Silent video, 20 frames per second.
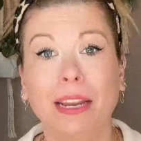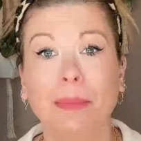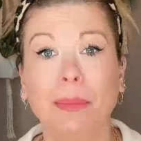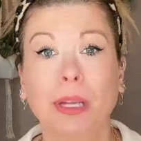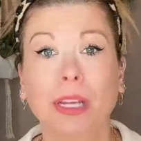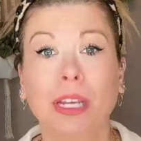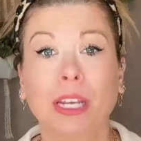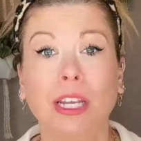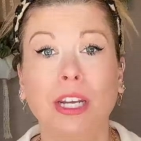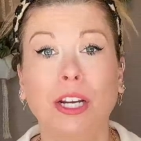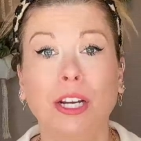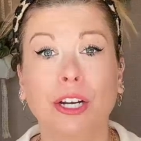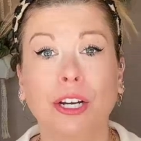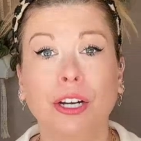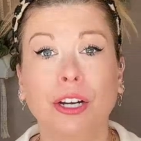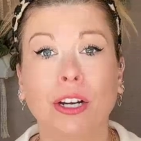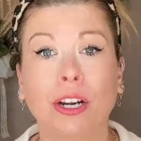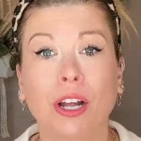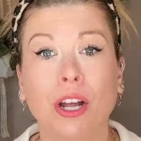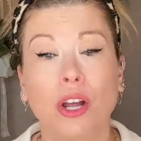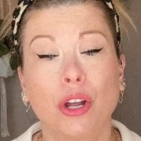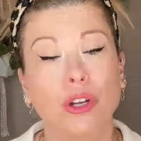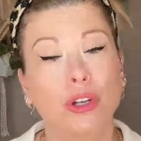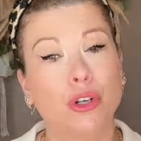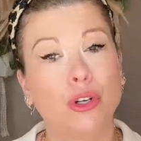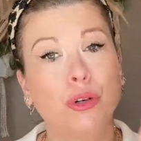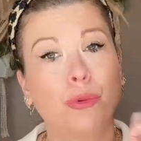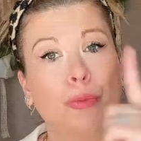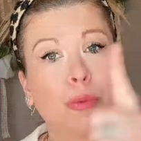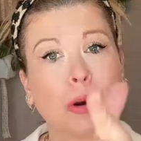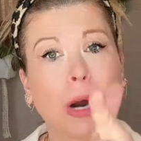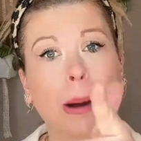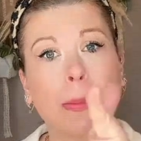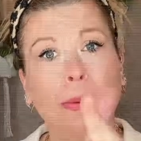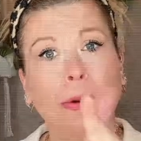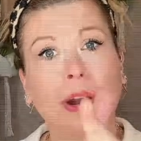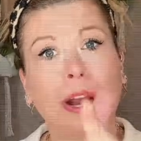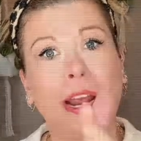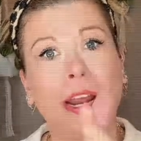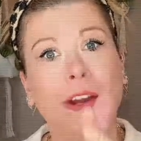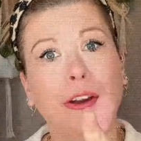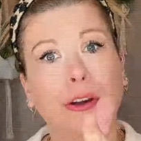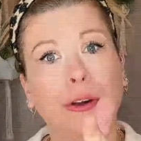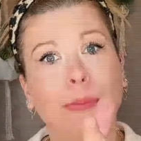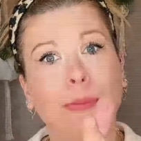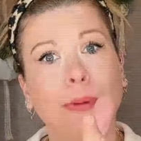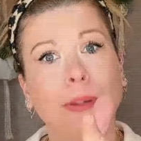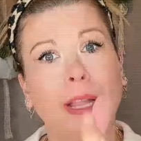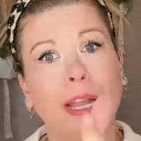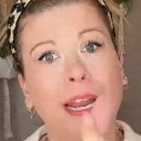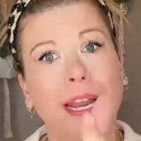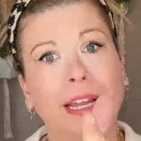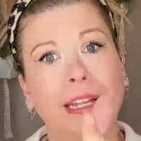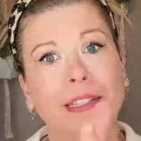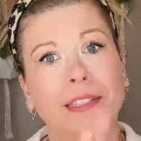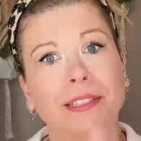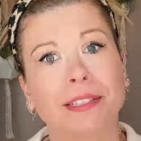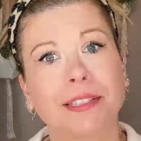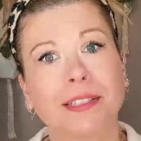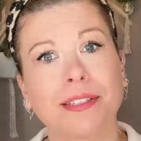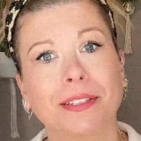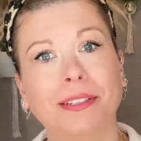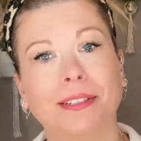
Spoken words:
here to propagate your plants.